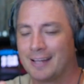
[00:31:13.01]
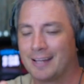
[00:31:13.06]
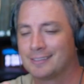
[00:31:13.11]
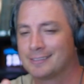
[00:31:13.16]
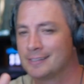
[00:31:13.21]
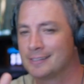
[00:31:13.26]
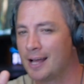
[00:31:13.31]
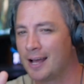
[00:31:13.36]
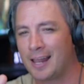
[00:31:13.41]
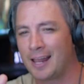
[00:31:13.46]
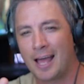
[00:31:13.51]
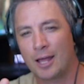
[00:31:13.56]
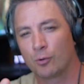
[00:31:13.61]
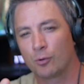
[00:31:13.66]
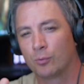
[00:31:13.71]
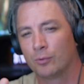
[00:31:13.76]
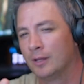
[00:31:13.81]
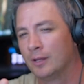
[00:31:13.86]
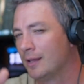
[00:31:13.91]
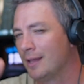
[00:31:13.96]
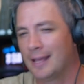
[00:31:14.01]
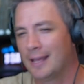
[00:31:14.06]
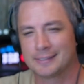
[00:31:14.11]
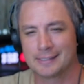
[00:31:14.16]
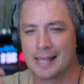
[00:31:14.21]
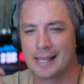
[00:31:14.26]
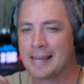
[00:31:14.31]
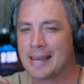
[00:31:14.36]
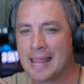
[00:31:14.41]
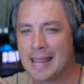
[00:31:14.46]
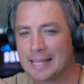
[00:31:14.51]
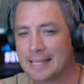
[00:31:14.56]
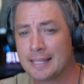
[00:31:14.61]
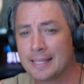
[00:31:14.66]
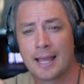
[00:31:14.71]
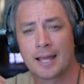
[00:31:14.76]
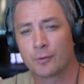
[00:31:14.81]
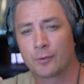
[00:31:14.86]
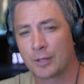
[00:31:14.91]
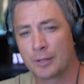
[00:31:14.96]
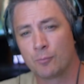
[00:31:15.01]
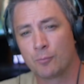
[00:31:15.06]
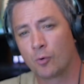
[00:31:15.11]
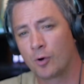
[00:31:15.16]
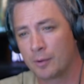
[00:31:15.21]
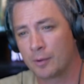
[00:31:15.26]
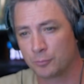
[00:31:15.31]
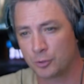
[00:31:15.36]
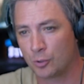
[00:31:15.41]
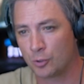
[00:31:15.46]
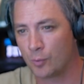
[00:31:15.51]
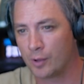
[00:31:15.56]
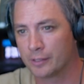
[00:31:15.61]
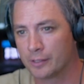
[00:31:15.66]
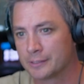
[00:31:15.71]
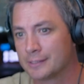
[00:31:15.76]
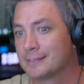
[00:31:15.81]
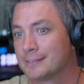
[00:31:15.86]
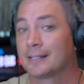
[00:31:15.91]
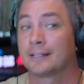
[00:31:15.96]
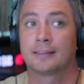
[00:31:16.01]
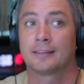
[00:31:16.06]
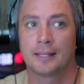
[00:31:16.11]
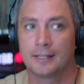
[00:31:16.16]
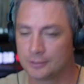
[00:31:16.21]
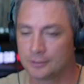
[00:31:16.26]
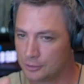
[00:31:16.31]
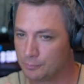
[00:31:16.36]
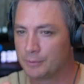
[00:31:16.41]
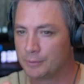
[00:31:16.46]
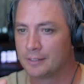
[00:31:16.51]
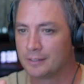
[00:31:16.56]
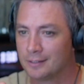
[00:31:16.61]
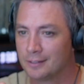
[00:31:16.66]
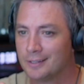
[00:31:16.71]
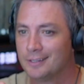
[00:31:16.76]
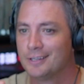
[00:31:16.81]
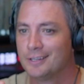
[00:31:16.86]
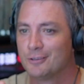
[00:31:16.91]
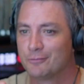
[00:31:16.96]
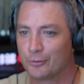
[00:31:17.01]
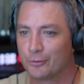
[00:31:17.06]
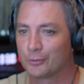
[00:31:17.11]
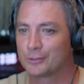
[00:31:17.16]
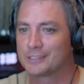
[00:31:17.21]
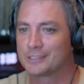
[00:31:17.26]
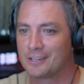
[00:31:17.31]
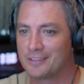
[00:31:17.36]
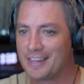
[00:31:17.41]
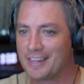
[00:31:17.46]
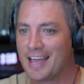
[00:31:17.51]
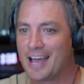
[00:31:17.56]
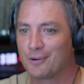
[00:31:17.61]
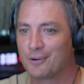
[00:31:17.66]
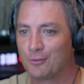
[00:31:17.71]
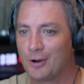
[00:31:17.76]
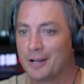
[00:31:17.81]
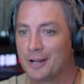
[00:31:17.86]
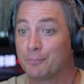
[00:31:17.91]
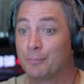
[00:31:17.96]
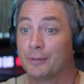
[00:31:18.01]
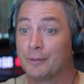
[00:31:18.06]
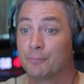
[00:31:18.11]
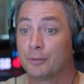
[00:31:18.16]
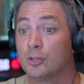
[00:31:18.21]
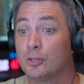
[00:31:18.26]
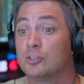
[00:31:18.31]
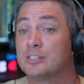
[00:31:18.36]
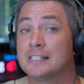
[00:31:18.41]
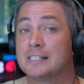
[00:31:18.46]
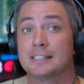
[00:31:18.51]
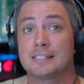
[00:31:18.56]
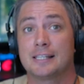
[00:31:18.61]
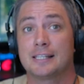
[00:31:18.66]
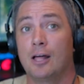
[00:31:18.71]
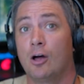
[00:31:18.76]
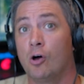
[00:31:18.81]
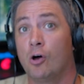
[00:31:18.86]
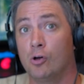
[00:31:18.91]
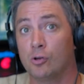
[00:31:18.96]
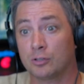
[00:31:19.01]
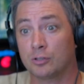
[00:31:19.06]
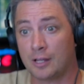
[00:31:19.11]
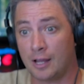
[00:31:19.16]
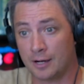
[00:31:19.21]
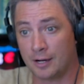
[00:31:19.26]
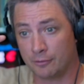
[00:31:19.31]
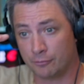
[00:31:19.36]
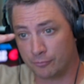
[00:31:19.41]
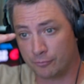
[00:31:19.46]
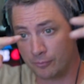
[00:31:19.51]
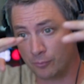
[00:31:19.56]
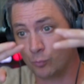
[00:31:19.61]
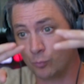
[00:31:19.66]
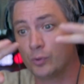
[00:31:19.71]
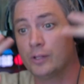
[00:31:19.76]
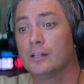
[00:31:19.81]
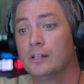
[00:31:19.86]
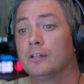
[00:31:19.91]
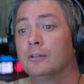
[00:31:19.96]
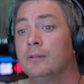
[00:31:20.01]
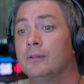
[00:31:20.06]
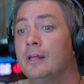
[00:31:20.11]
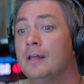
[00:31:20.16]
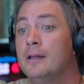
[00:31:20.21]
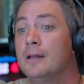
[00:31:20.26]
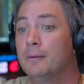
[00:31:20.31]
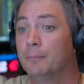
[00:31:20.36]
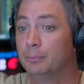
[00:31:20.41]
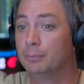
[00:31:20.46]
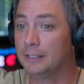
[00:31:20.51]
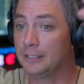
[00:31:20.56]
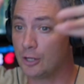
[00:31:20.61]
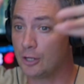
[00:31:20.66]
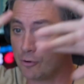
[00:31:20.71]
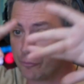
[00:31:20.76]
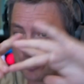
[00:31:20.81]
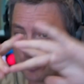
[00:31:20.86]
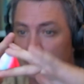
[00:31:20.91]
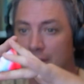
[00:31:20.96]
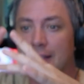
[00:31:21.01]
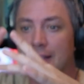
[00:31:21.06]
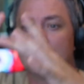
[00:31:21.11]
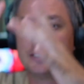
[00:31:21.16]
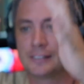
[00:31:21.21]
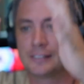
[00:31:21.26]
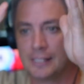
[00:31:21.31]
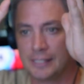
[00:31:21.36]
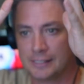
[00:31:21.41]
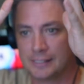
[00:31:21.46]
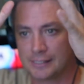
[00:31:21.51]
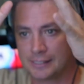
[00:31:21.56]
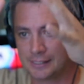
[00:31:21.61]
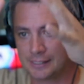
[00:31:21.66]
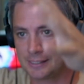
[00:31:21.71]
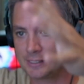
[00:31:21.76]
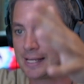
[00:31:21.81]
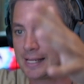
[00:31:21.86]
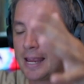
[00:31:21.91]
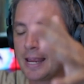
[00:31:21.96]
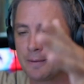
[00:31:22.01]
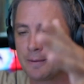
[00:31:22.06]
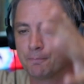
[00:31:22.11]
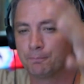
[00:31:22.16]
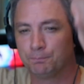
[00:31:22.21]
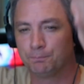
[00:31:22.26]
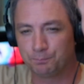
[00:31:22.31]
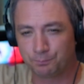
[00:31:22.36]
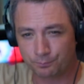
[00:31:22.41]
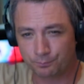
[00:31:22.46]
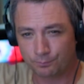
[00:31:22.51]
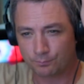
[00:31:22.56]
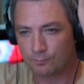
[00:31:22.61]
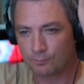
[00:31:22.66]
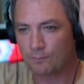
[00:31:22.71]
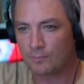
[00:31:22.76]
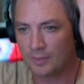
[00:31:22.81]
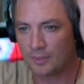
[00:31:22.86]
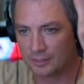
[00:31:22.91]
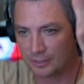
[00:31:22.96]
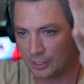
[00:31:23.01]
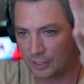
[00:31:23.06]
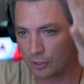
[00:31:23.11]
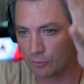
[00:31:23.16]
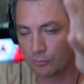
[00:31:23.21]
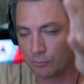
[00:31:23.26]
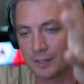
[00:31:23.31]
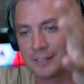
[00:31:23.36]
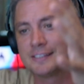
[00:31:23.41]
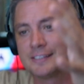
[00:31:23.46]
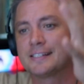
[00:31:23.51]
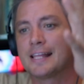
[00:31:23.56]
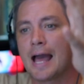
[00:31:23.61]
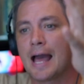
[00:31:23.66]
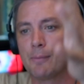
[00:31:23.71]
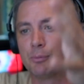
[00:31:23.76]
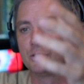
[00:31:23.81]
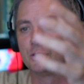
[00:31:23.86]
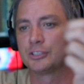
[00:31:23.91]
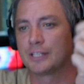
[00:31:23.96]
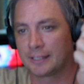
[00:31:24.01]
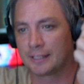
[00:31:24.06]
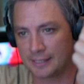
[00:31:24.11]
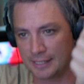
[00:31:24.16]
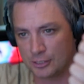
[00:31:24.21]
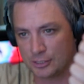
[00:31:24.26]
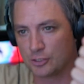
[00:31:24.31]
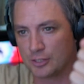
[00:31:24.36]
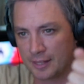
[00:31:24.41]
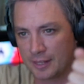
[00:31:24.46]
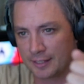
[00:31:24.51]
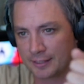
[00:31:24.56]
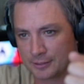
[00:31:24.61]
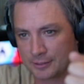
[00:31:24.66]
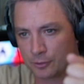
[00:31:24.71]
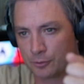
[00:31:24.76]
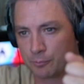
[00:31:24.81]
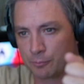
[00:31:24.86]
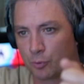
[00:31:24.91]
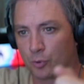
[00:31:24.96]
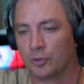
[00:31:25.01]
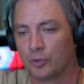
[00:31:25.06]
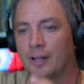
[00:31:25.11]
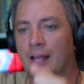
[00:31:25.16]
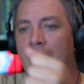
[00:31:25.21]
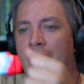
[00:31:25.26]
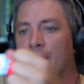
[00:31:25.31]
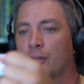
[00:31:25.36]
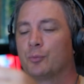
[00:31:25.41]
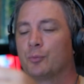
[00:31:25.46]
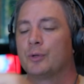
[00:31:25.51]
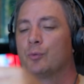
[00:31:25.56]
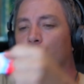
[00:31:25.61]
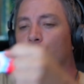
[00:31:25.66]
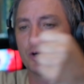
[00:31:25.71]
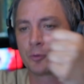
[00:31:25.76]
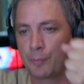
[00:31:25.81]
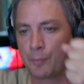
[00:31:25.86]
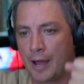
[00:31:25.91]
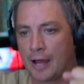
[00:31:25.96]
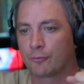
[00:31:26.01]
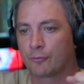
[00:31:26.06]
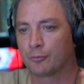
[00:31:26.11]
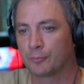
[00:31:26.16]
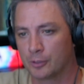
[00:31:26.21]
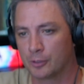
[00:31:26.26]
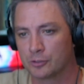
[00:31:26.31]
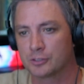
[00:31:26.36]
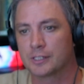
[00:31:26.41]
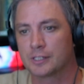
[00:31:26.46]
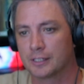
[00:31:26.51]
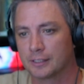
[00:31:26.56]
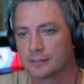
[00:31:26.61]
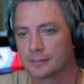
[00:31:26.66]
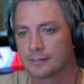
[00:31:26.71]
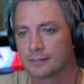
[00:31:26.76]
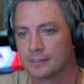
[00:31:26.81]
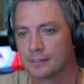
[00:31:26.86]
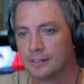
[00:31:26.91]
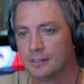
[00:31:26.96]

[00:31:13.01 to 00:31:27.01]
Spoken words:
It's not how, as an AE, how do I get more MQLs? It's like they should be focused on that, right? But those things all kind of will bleed over into these same, established, like, these are the things that are important. How do we work back from those things?